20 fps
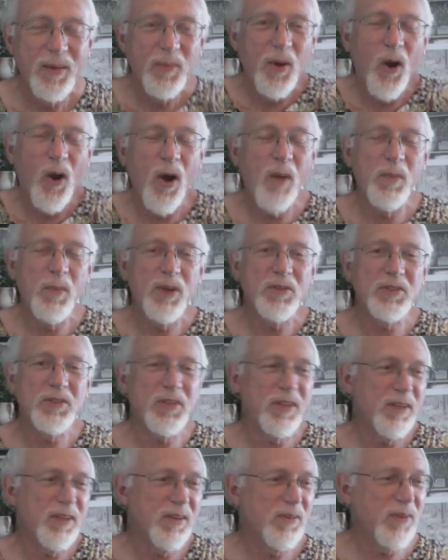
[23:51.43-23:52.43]
Almost
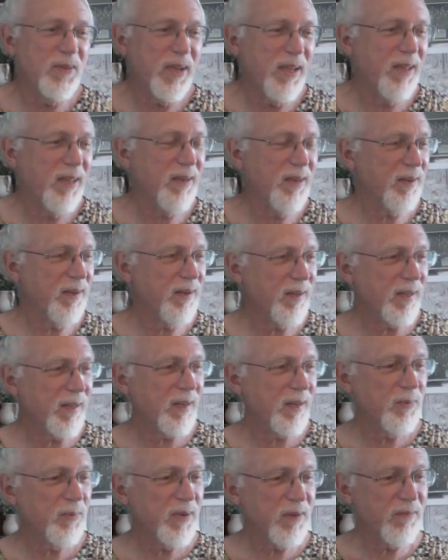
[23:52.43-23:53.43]
single-handedly
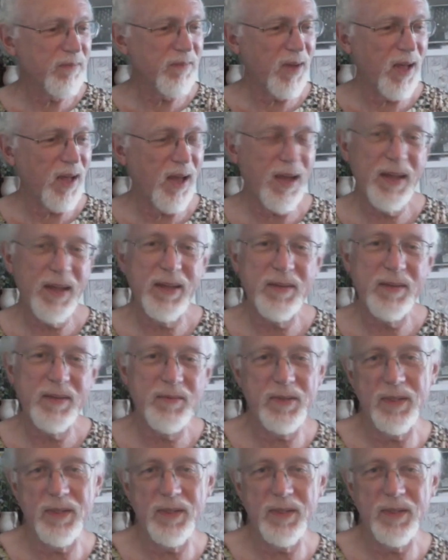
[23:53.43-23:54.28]
revived